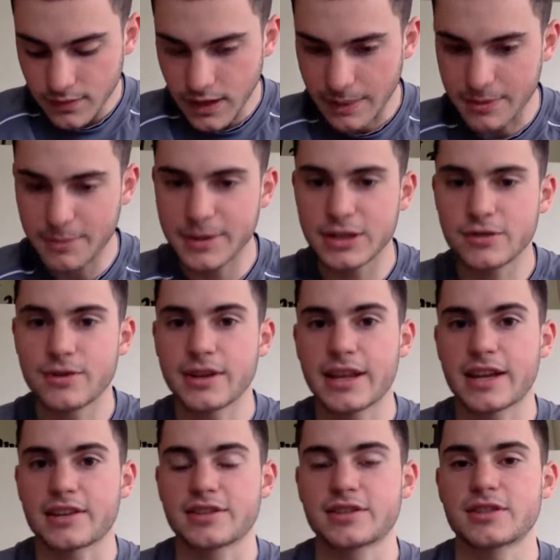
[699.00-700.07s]
going to be doing
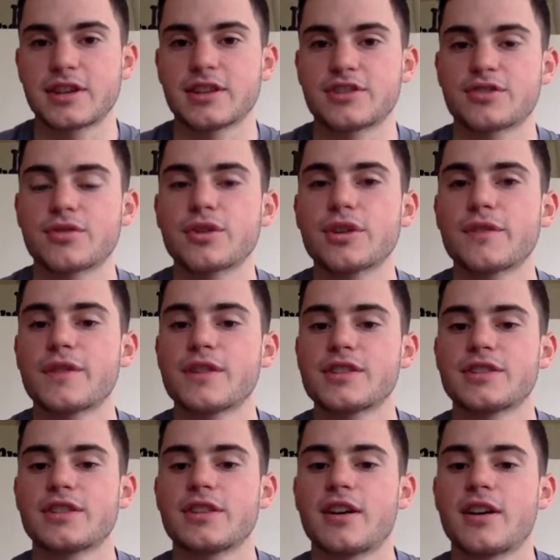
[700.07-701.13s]
like a shorter
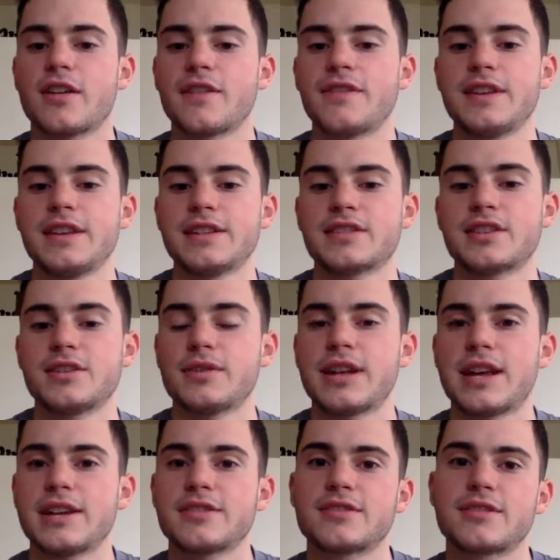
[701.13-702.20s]
version of these
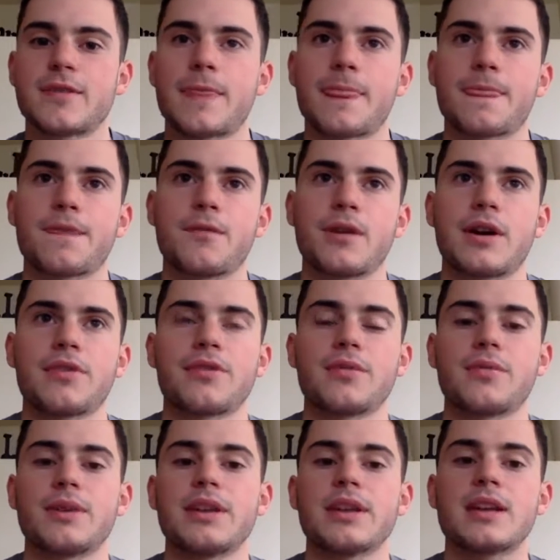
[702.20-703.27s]
Q&As throughout the
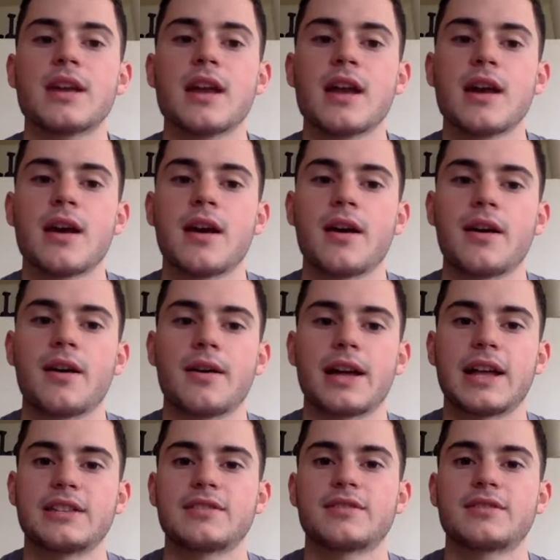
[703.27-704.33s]
week
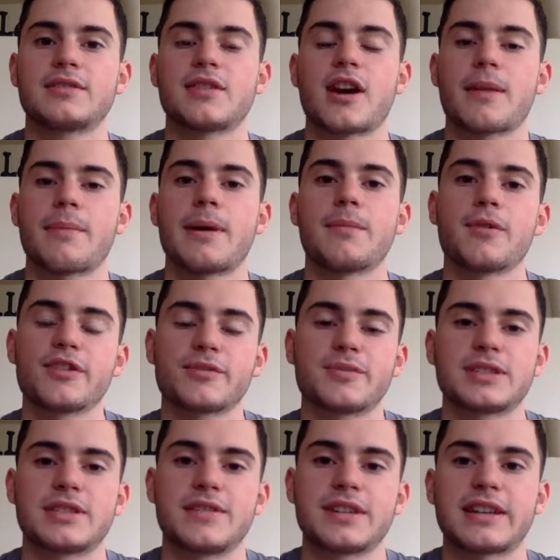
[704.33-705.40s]
and talk about more
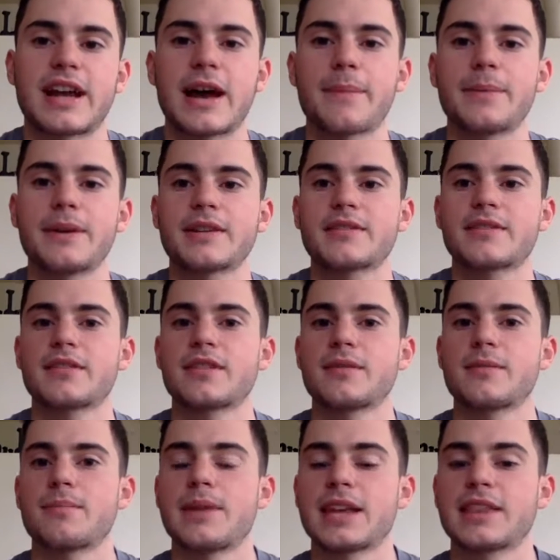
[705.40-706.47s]
specific topics,
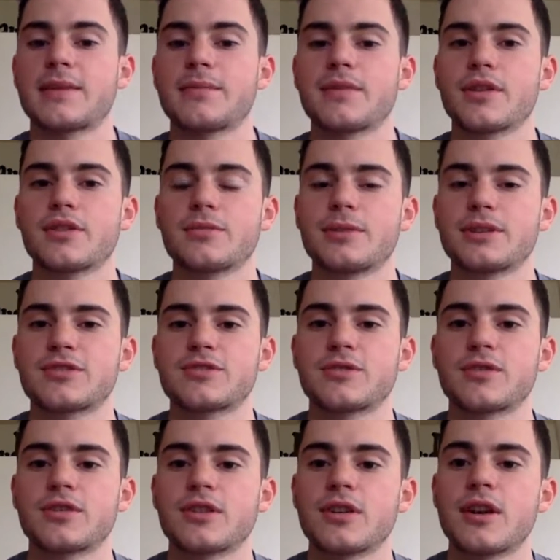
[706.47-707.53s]
make them a little bit
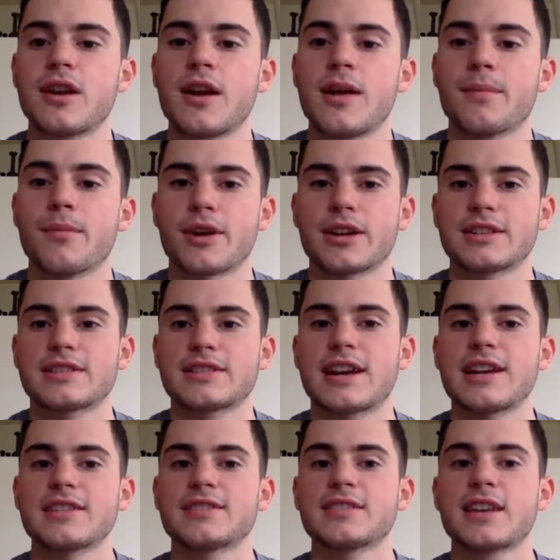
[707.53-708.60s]
shorter, more
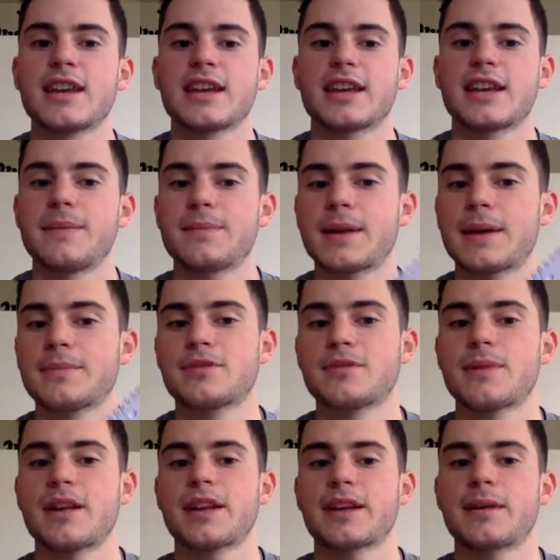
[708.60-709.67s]
concise, keep them to
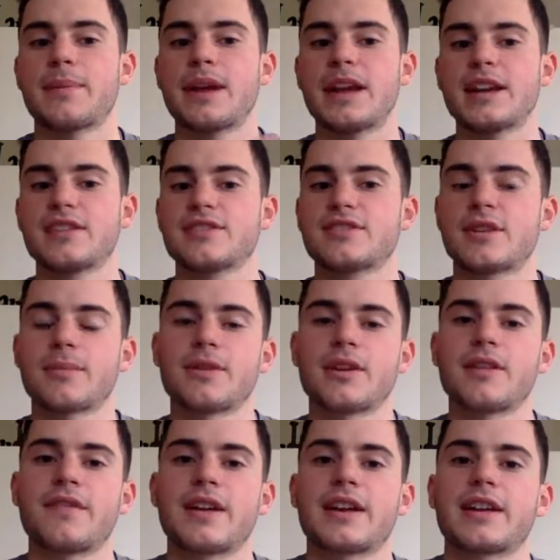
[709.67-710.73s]
about like a page summary
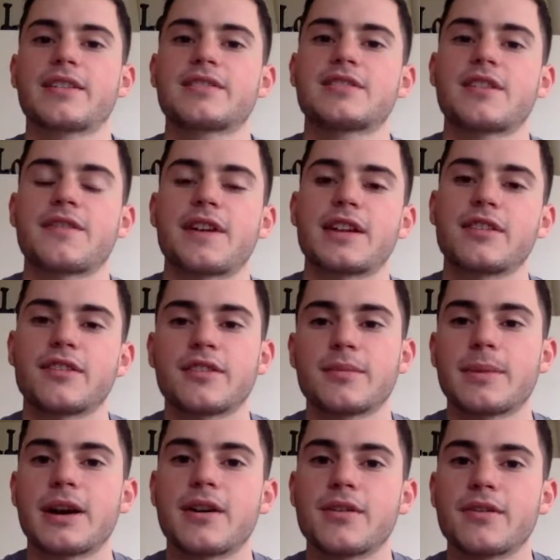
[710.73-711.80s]
of like stuff I learn
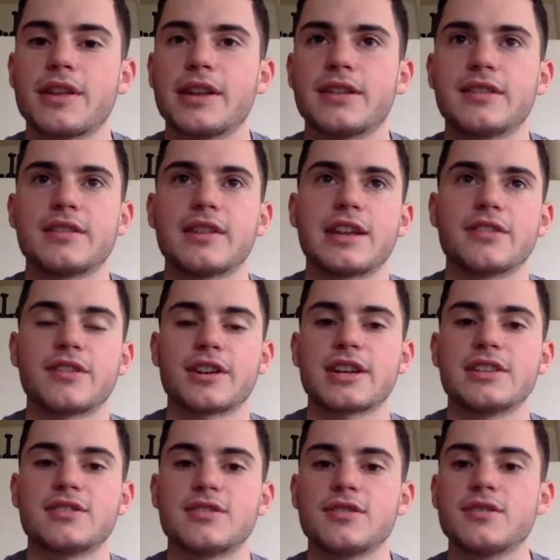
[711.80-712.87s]
about and look
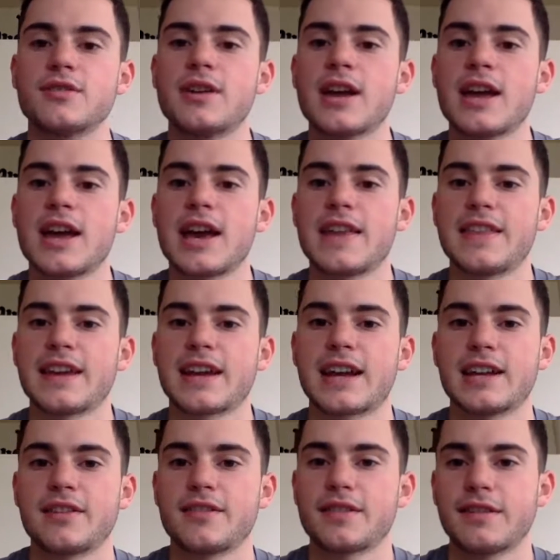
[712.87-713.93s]
into, and then
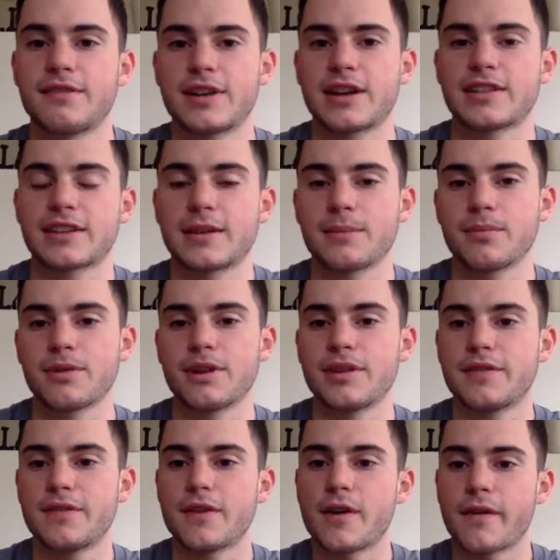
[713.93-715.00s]
kind of give you guys like a
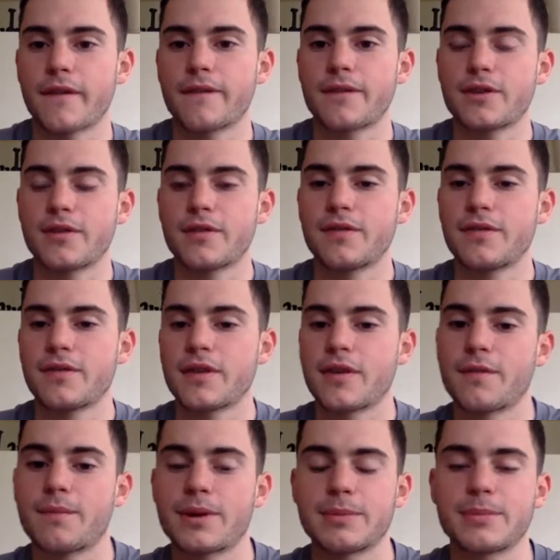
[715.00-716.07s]
brief overview
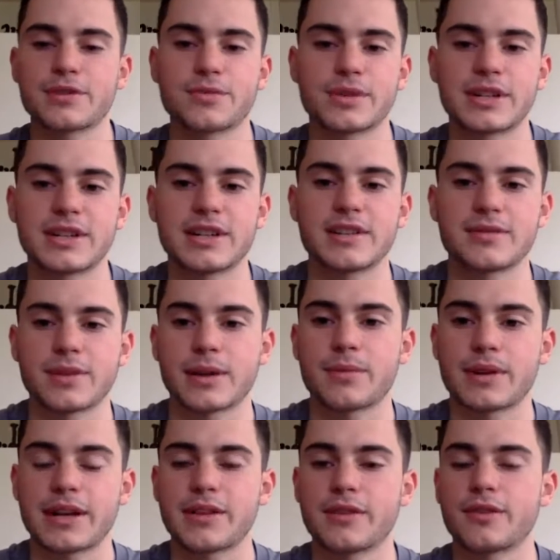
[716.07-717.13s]
of pretty much what it is,
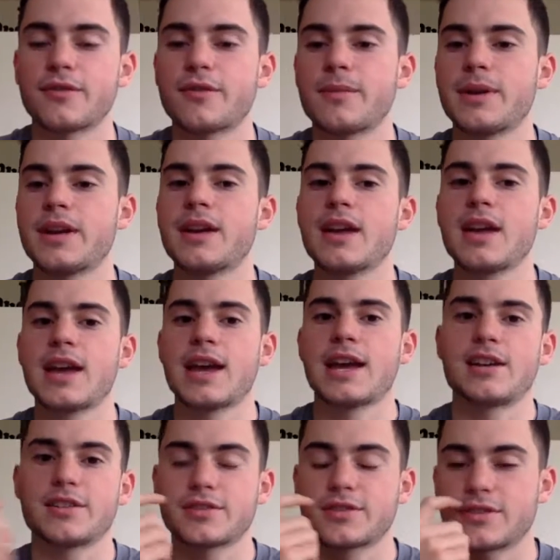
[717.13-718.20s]
like what I learned from it,
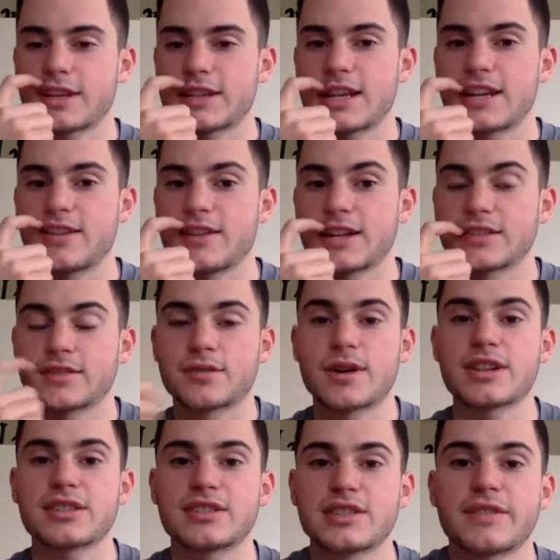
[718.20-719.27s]
and also like take you guys'
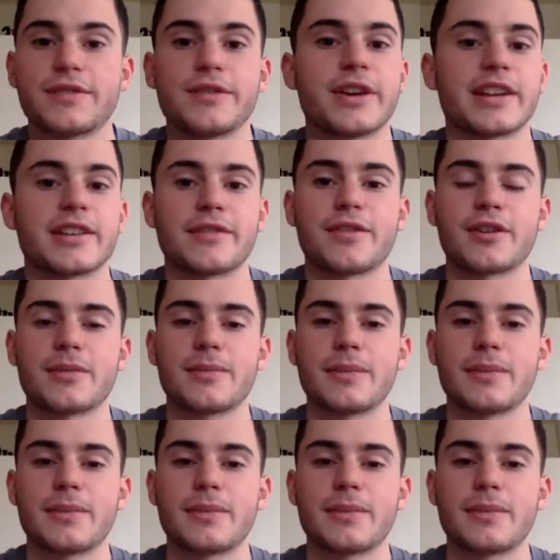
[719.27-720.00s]
questions if you guys have heard